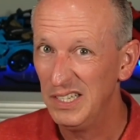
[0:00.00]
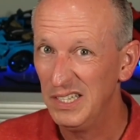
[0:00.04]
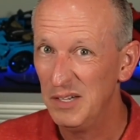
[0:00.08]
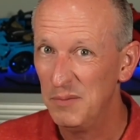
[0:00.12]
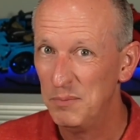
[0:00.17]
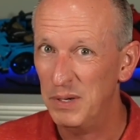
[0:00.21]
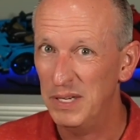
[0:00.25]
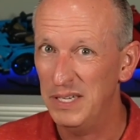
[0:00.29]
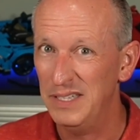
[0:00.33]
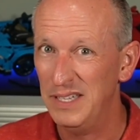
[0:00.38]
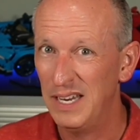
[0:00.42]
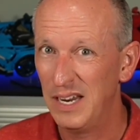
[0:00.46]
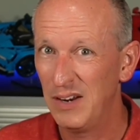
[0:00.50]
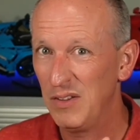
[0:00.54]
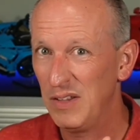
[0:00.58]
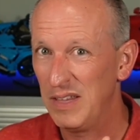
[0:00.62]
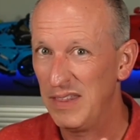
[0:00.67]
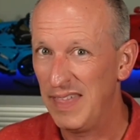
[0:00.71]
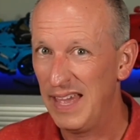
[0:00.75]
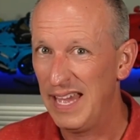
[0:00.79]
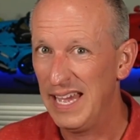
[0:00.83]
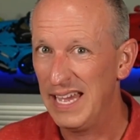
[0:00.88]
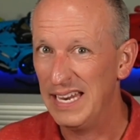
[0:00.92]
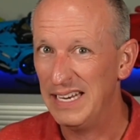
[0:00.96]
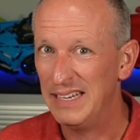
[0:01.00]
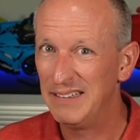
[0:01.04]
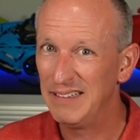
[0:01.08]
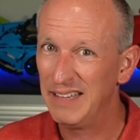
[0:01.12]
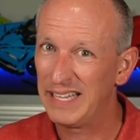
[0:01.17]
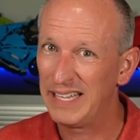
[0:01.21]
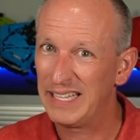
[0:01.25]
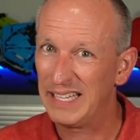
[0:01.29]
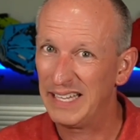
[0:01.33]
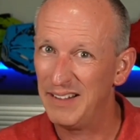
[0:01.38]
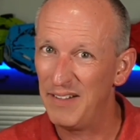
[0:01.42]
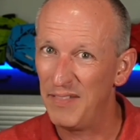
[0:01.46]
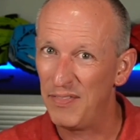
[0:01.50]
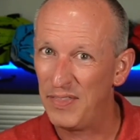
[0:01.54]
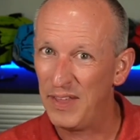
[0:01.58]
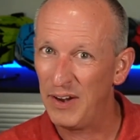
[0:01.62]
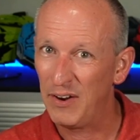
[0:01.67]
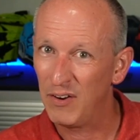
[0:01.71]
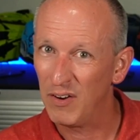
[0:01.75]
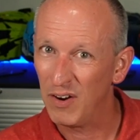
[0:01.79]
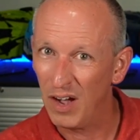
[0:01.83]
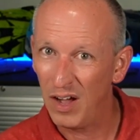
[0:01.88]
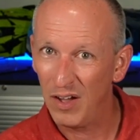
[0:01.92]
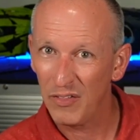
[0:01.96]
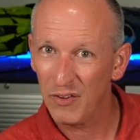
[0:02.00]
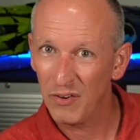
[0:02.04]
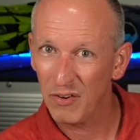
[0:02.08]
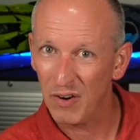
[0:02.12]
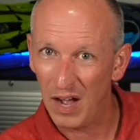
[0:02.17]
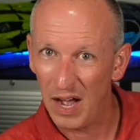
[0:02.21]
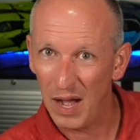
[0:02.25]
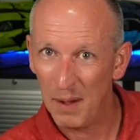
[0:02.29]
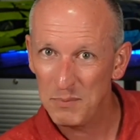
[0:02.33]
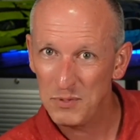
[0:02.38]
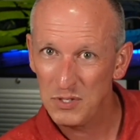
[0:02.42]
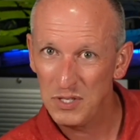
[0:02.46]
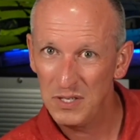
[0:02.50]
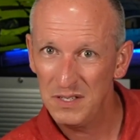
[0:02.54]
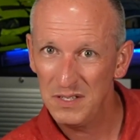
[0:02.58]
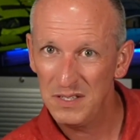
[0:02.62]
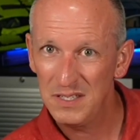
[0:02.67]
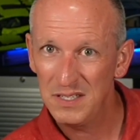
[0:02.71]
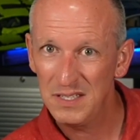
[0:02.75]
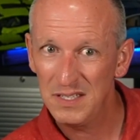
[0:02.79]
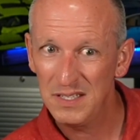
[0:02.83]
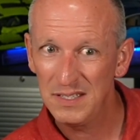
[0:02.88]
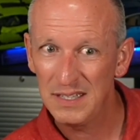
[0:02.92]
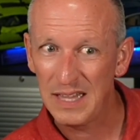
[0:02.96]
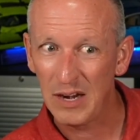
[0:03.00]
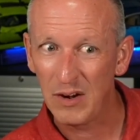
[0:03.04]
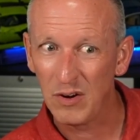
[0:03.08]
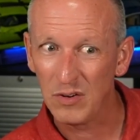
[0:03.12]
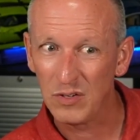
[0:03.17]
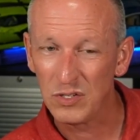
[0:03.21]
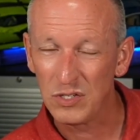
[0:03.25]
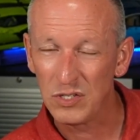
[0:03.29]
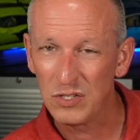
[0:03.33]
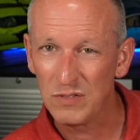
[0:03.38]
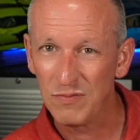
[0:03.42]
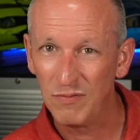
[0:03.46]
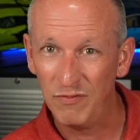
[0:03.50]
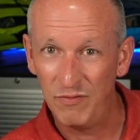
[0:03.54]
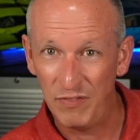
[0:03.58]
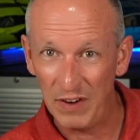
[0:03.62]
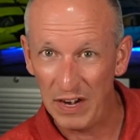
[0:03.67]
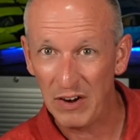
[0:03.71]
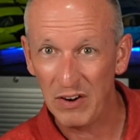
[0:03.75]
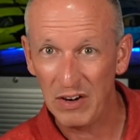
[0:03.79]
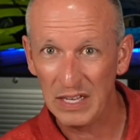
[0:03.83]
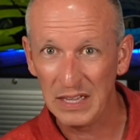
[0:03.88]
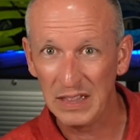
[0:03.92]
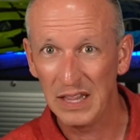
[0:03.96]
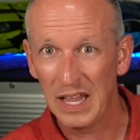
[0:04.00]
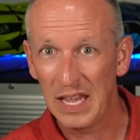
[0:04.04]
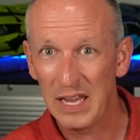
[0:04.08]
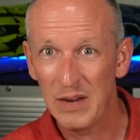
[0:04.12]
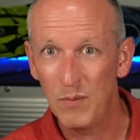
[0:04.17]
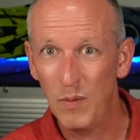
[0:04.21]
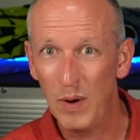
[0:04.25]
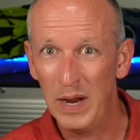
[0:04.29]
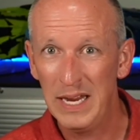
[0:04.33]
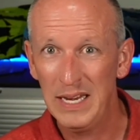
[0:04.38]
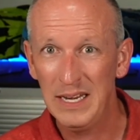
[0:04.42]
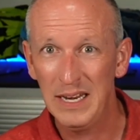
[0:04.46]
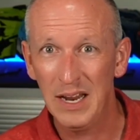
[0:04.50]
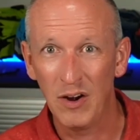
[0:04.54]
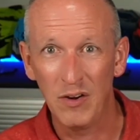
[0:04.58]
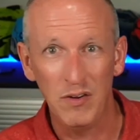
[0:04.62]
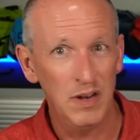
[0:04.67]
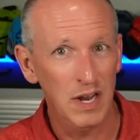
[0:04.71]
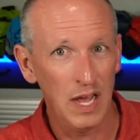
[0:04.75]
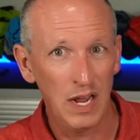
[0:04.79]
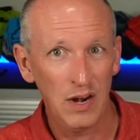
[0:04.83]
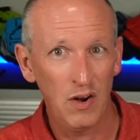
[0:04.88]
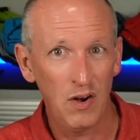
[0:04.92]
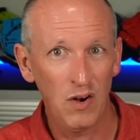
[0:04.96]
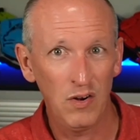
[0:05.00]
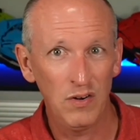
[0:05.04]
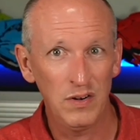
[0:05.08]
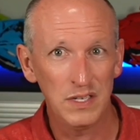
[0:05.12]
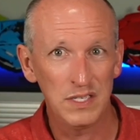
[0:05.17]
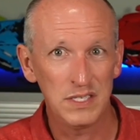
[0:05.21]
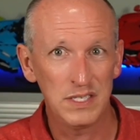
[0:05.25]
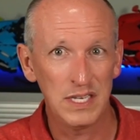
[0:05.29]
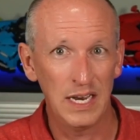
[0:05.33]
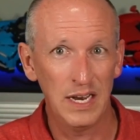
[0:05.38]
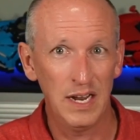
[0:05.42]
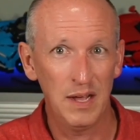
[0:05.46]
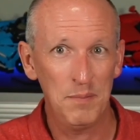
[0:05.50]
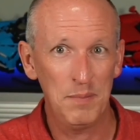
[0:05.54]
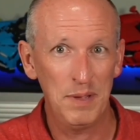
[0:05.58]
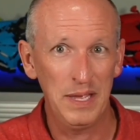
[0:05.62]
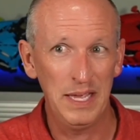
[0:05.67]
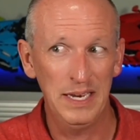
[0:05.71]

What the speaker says: But not only that, like there are other options that are very lightweight, are not hard to set up.